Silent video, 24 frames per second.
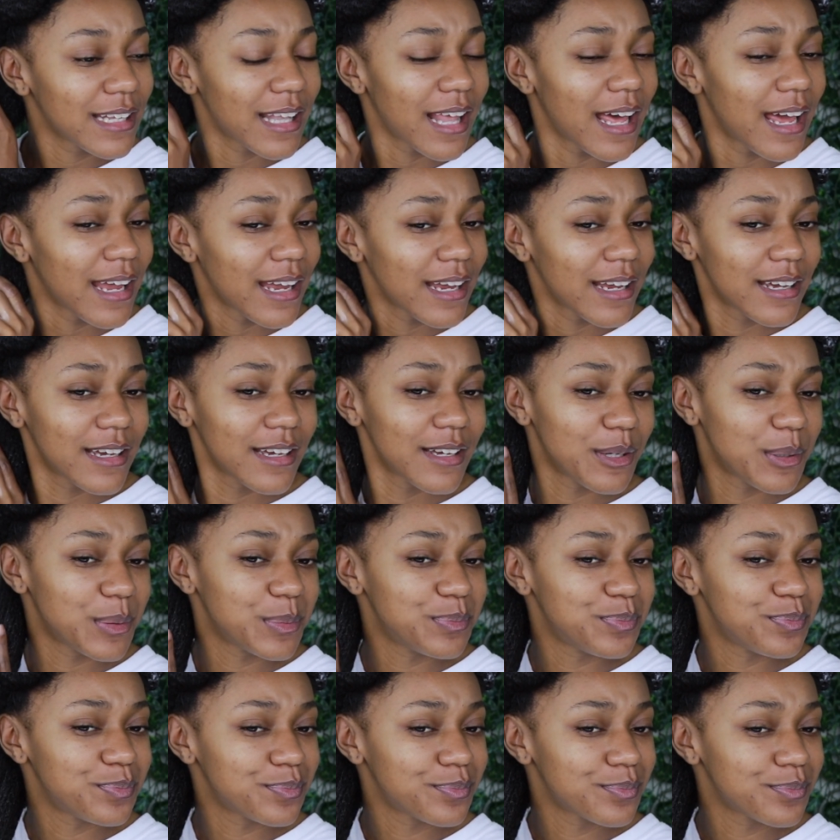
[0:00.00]
Like,
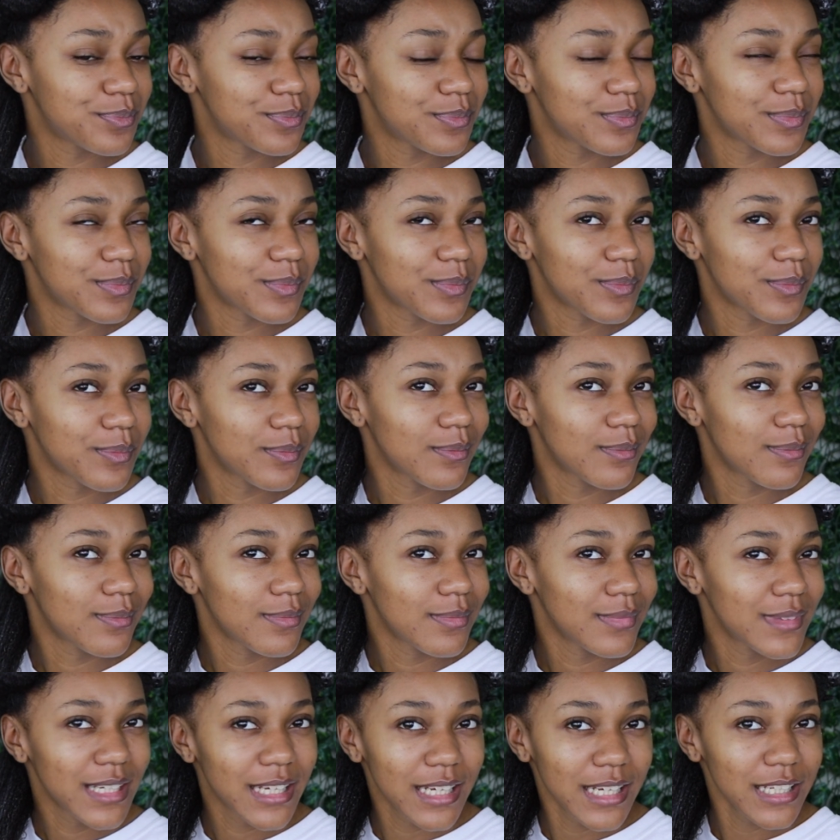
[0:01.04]

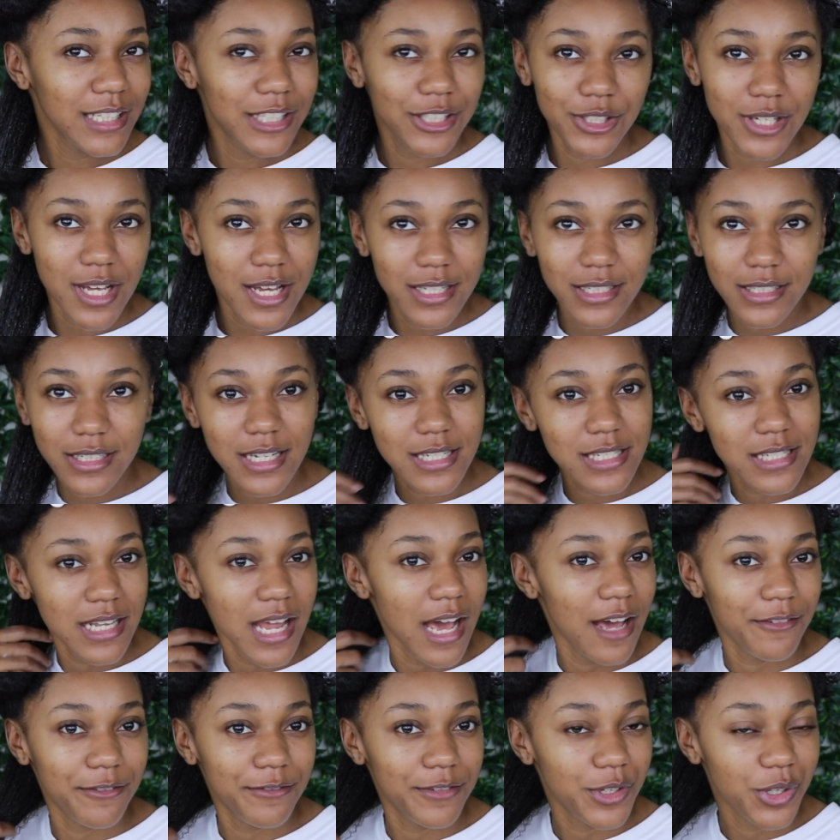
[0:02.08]
it does
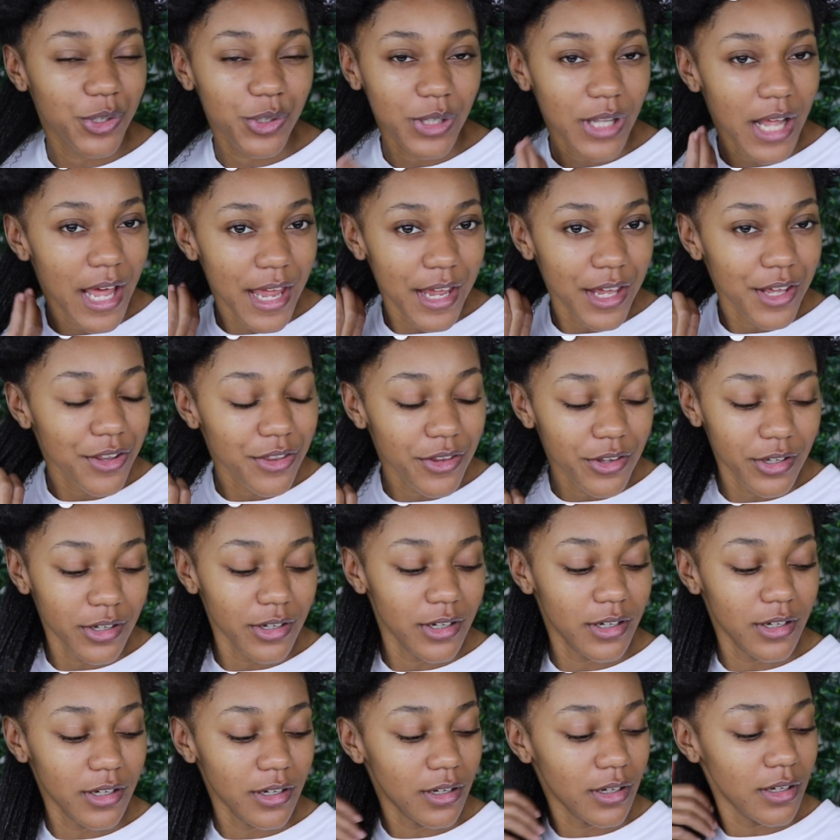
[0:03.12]
not feel like
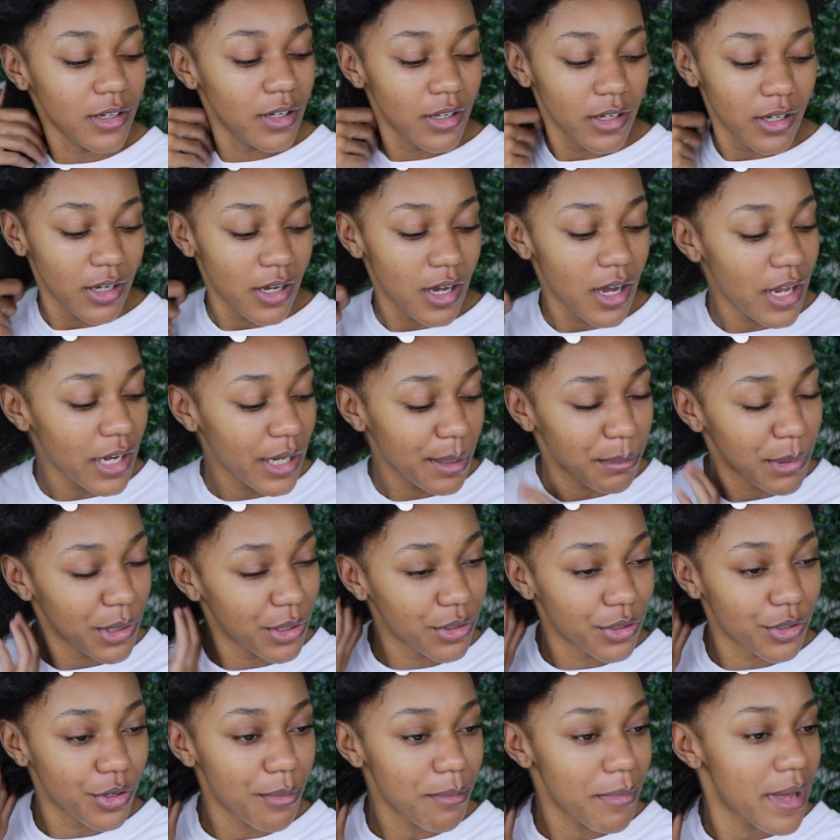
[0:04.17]
the Honey
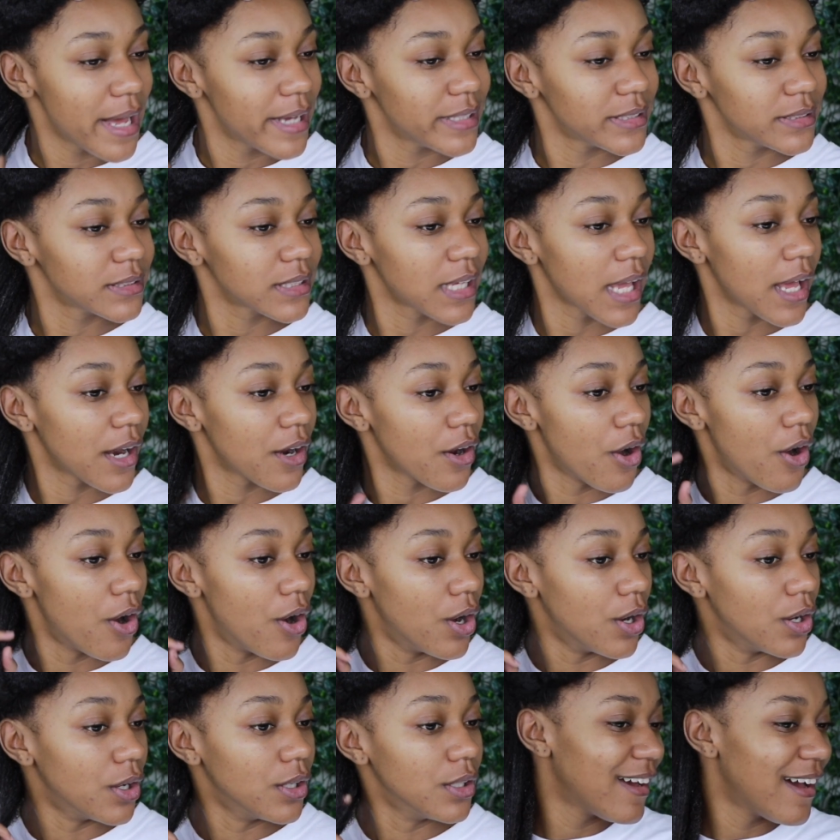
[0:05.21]
Miracle Mask at all.
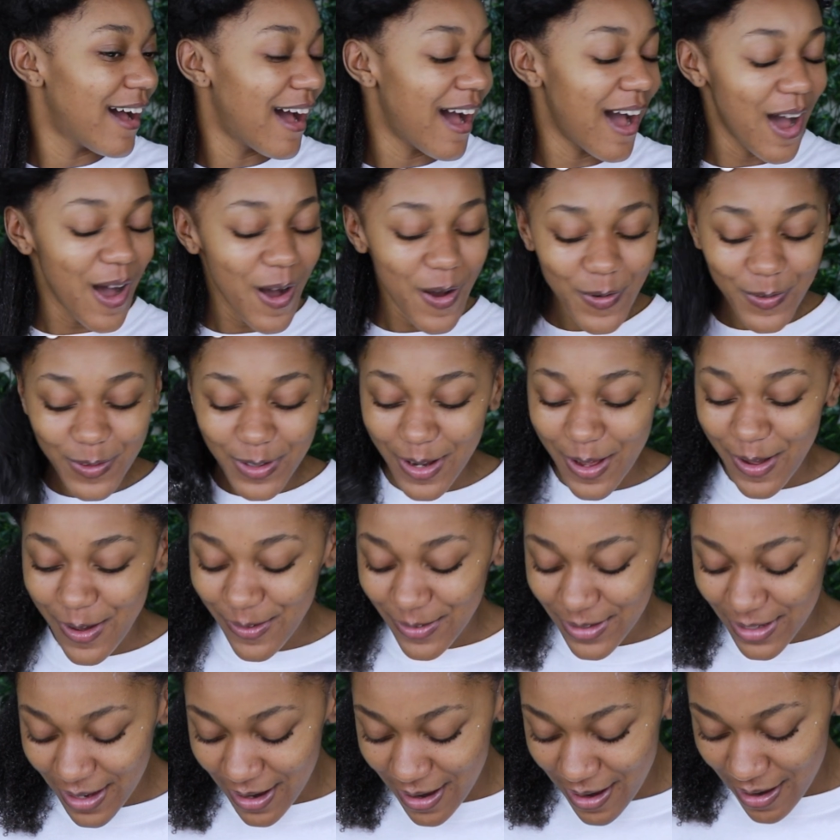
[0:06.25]
I don't know,
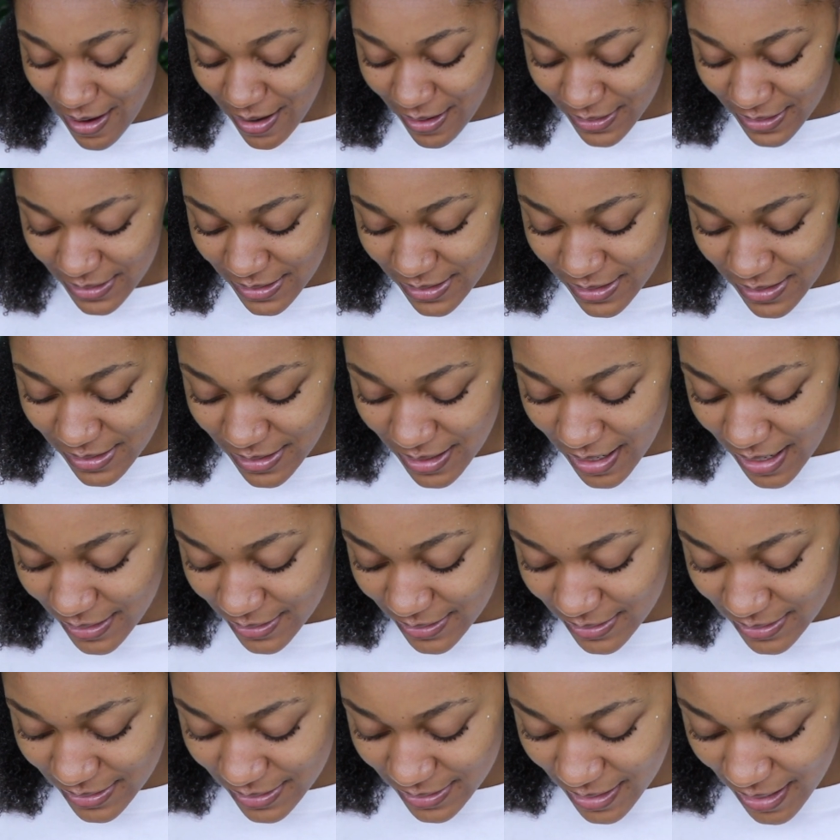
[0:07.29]
y'all. This is kind
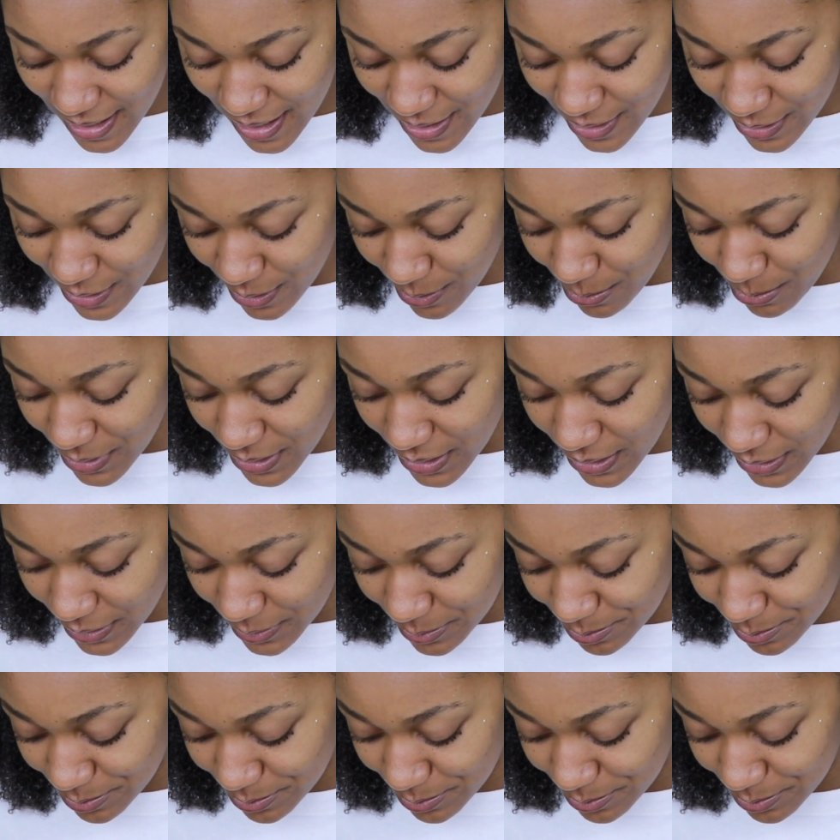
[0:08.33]
of scaring me.